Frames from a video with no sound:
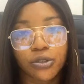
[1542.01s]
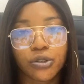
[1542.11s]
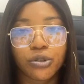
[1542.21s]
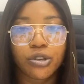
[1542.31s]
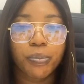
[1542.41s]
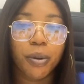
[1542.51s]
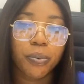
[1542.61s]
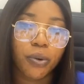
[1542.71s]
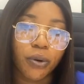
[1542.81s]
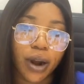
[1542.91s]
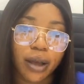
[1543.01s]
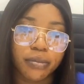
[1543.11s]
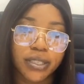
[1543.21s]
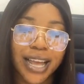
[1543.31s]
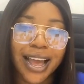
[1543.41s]
So top-up
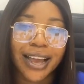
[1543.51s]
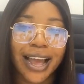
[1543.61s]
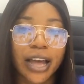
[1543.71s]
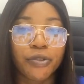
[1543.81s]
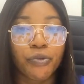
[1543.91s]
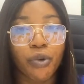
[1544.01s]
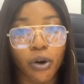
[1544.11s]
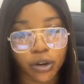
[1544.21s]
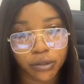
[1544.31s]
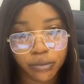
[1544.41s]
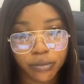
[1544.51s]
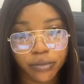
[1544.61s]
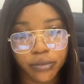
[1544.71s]
programs can run.